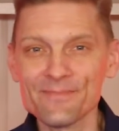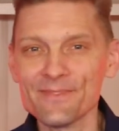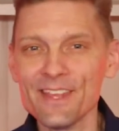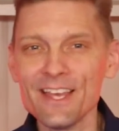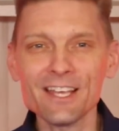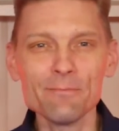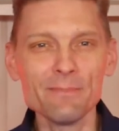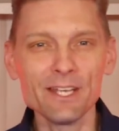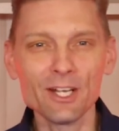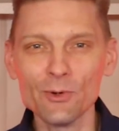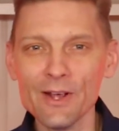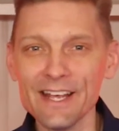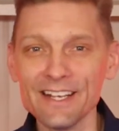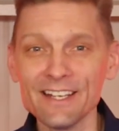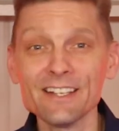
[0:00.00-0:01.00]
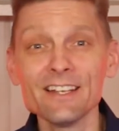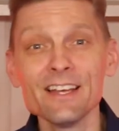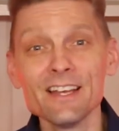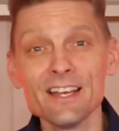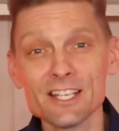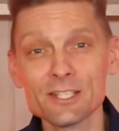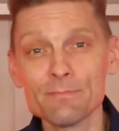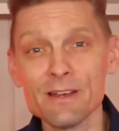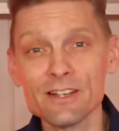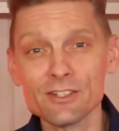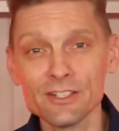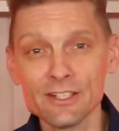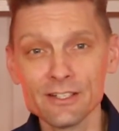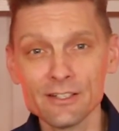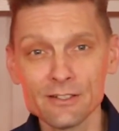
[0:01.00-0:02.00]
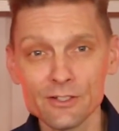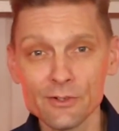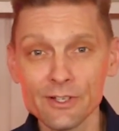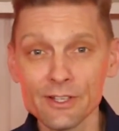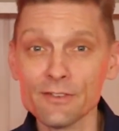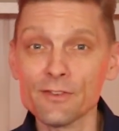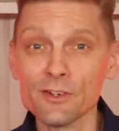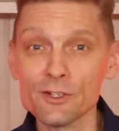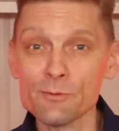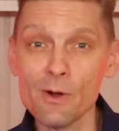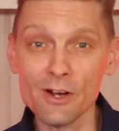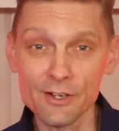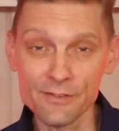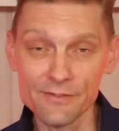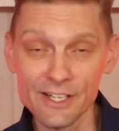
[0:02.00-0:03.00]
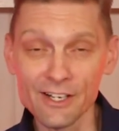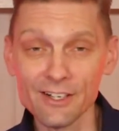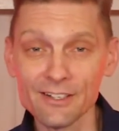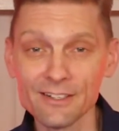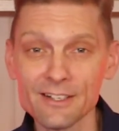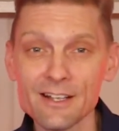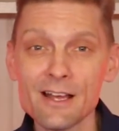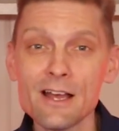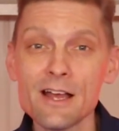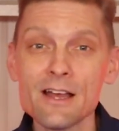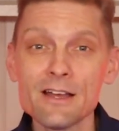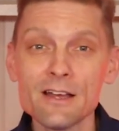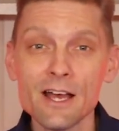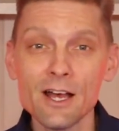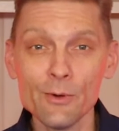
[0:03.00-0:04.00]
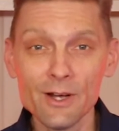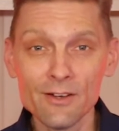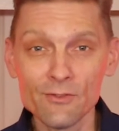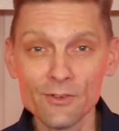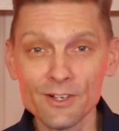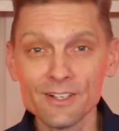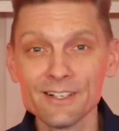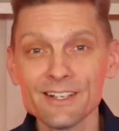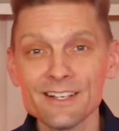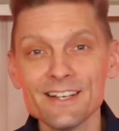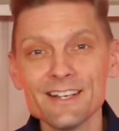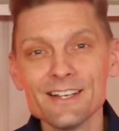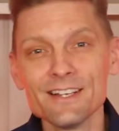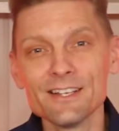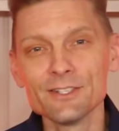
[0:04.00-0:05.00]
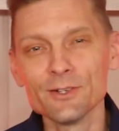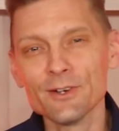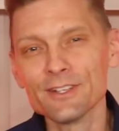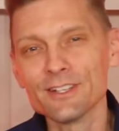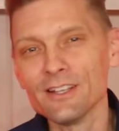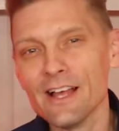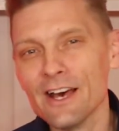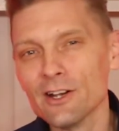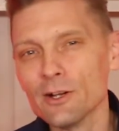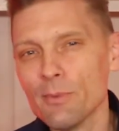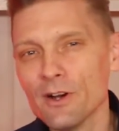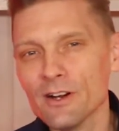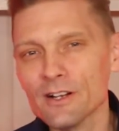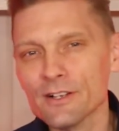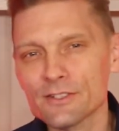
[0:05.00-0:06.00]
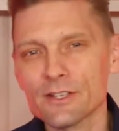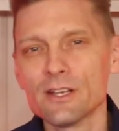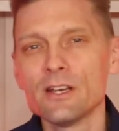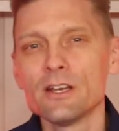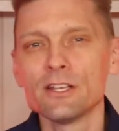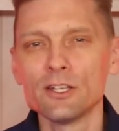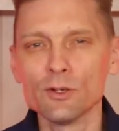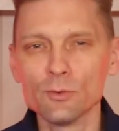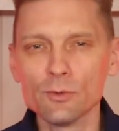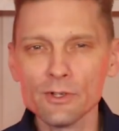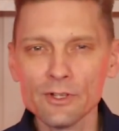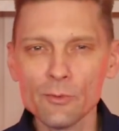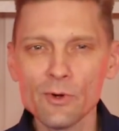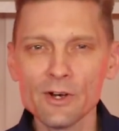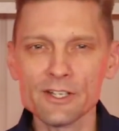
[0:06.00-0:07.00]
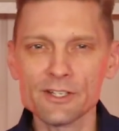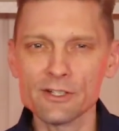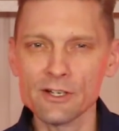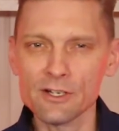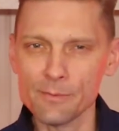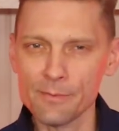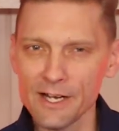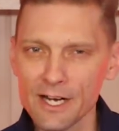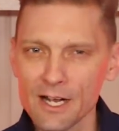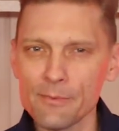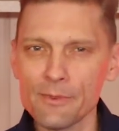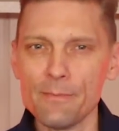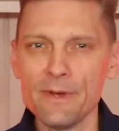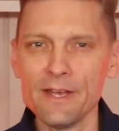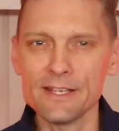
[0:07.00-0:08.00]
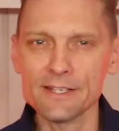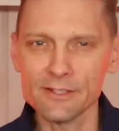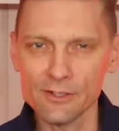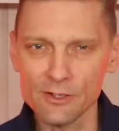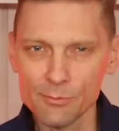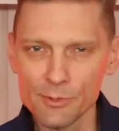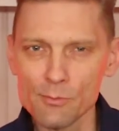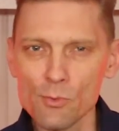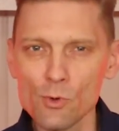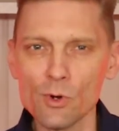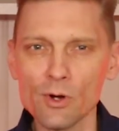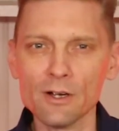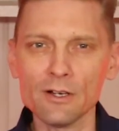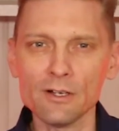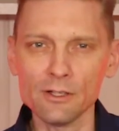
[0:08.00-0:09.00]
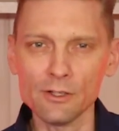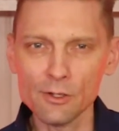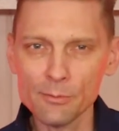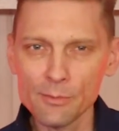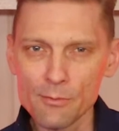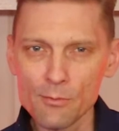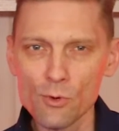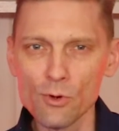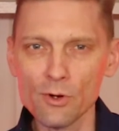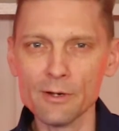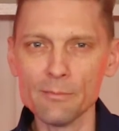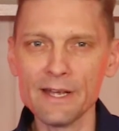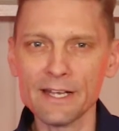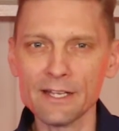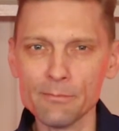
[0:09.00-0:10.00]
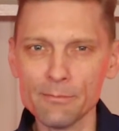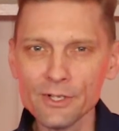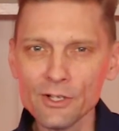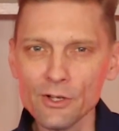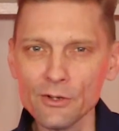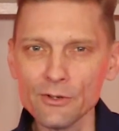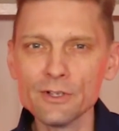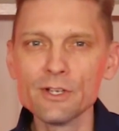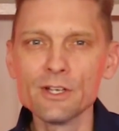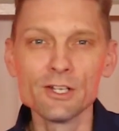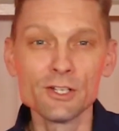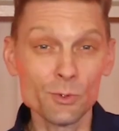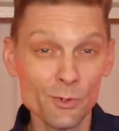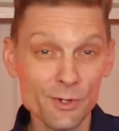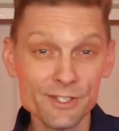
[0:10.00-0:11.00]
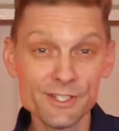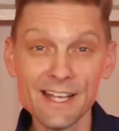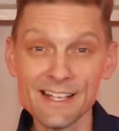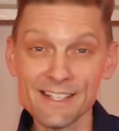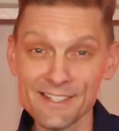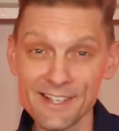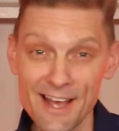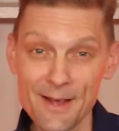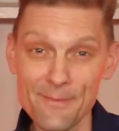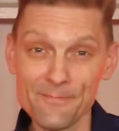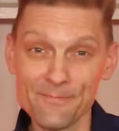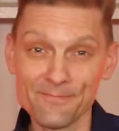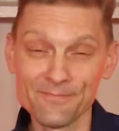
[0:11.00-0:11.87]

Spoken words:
They can be great, especially during the first part of dinner. However, during the latter parts, you really want to start to pick up the pace a little bit more, and make it build towards dance time.